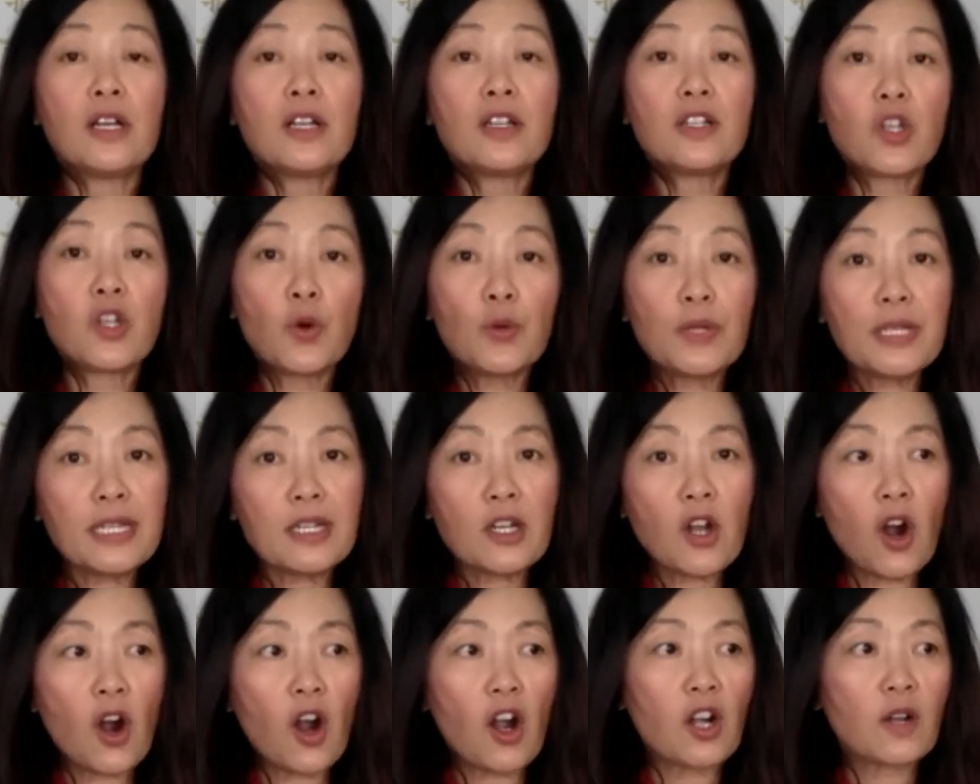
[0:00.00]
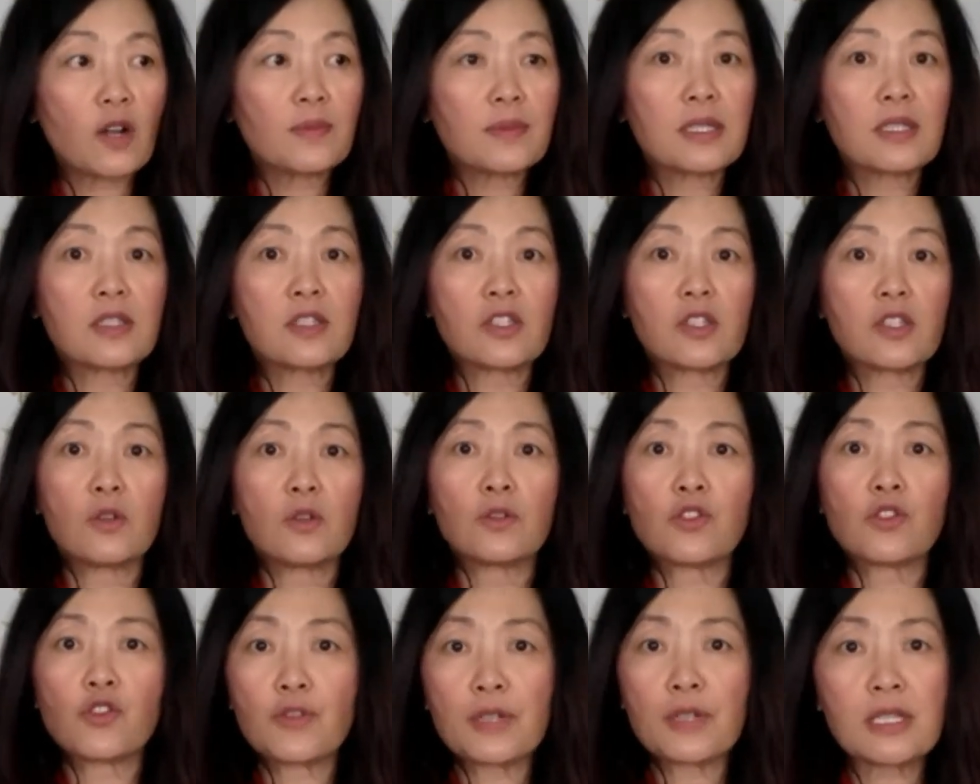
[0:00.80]
Don't eat carbs.
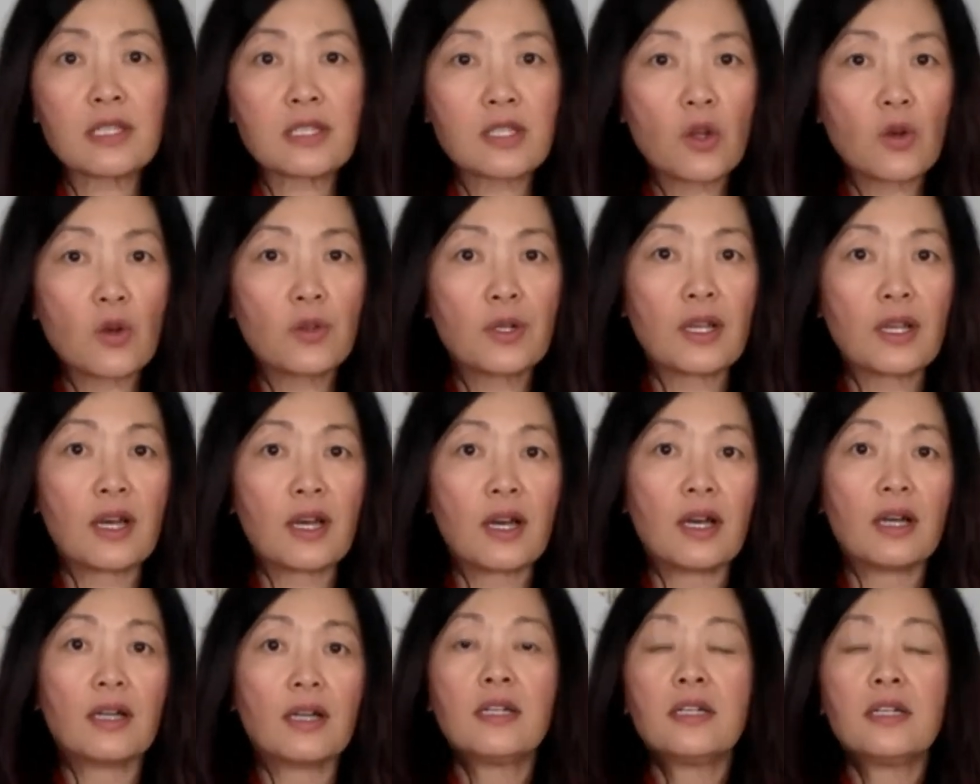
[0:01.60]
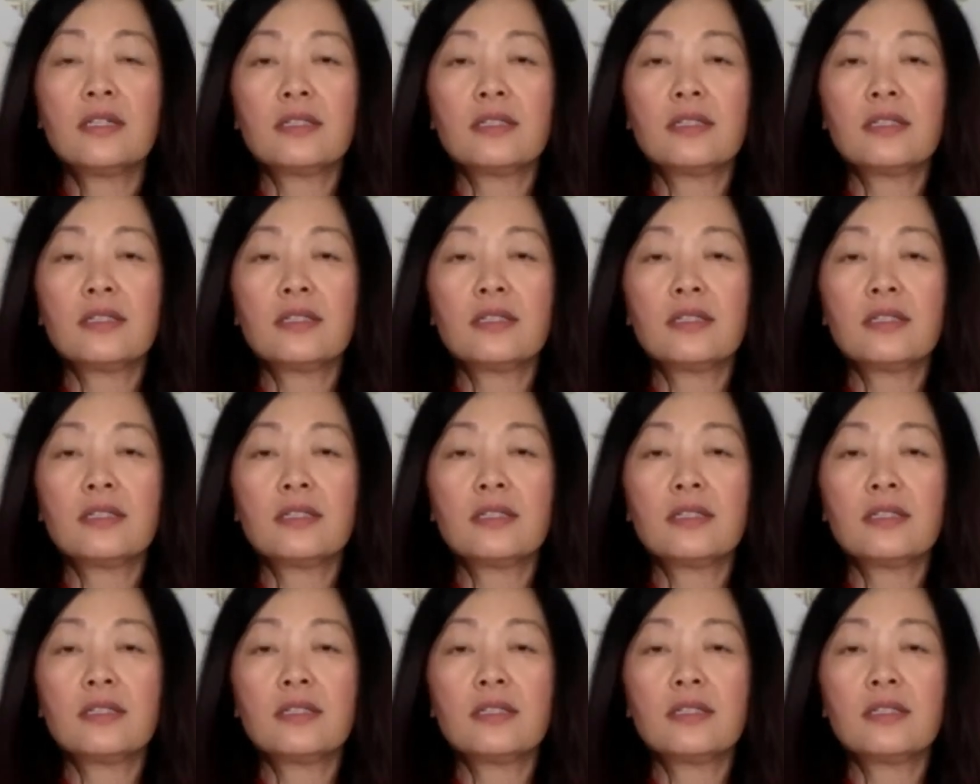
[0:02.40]
Don't drink soda.